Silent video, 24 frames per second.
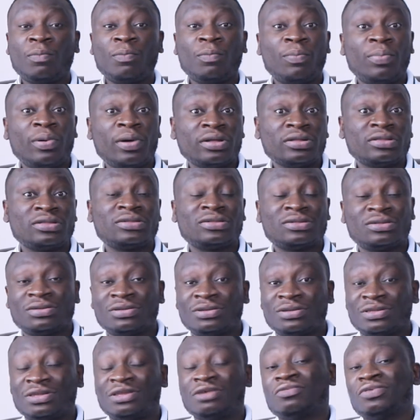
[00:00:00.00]
but
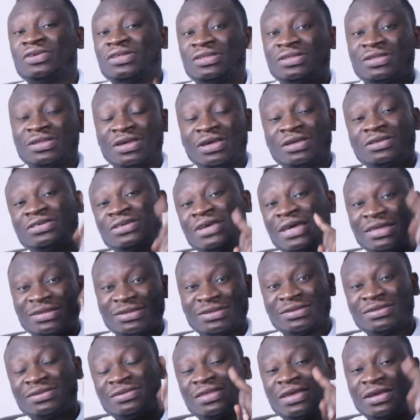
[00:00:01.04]
the research
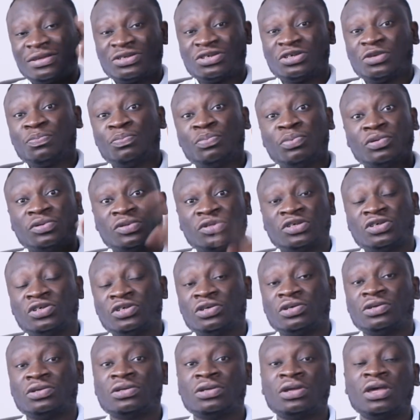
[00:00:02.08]
assistantship
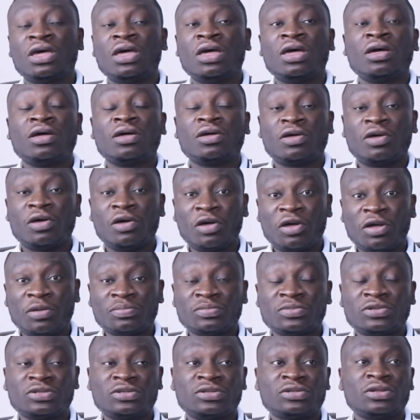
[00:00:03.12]
position
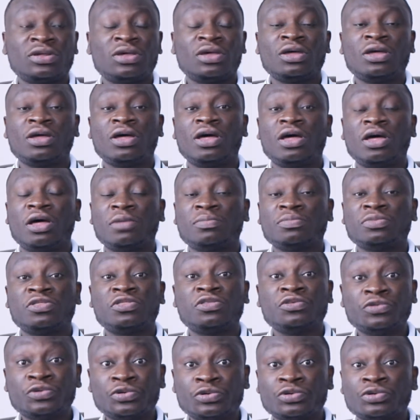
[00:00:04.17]
comes
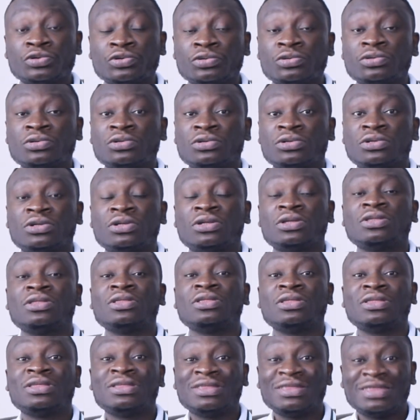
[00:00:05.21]
through
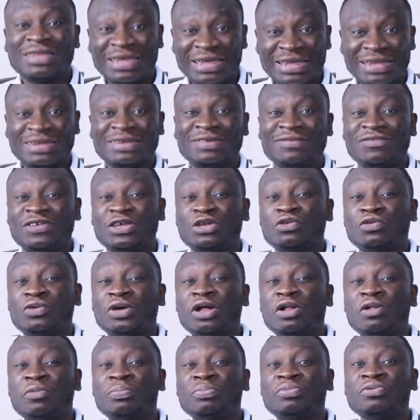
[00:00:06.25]

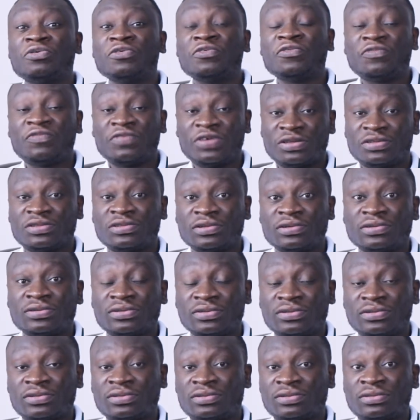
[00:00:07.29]
individual
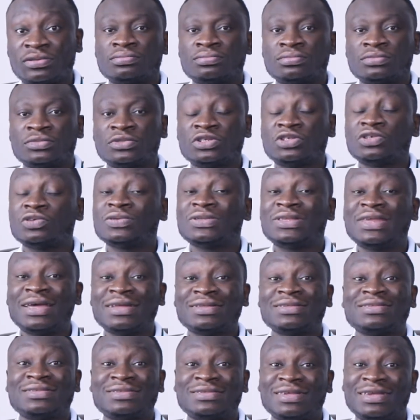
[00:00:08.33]
professors. So
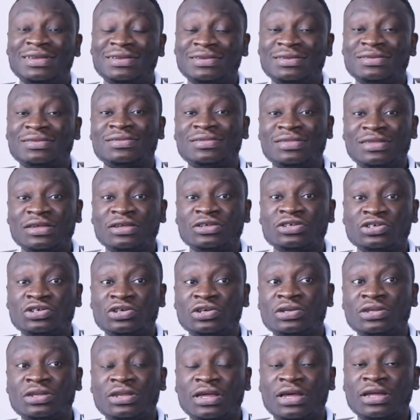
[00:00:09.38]
that's a
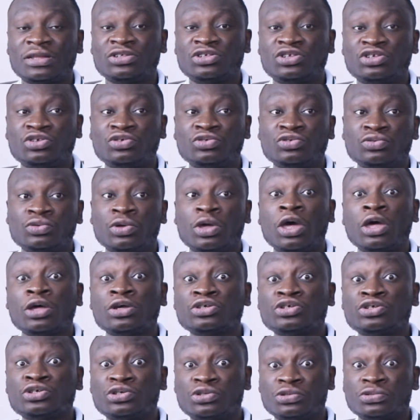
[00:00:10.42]
distinction that you
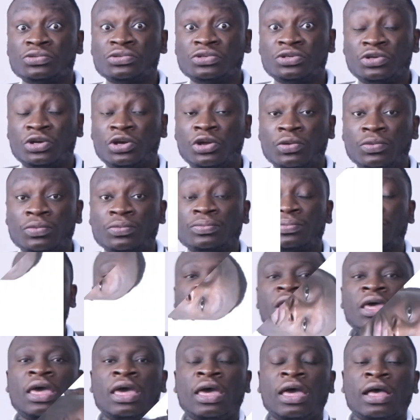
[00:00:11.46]
should know.
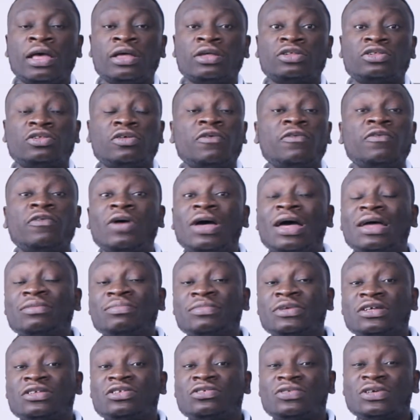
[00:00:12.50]
So for
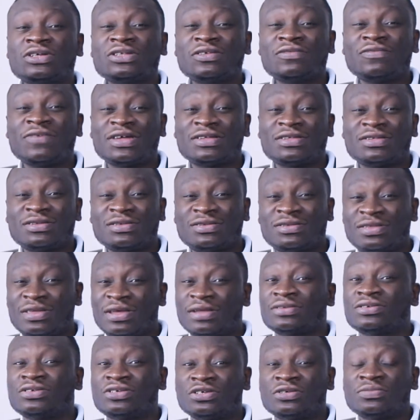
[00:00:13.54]
administrative
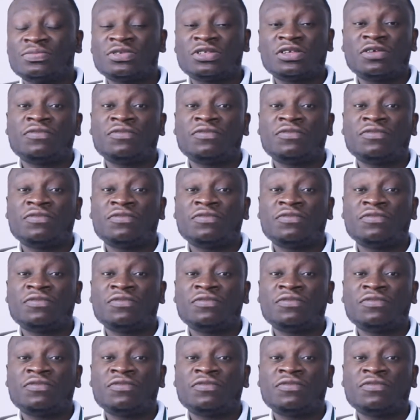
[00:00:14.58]
assistantships,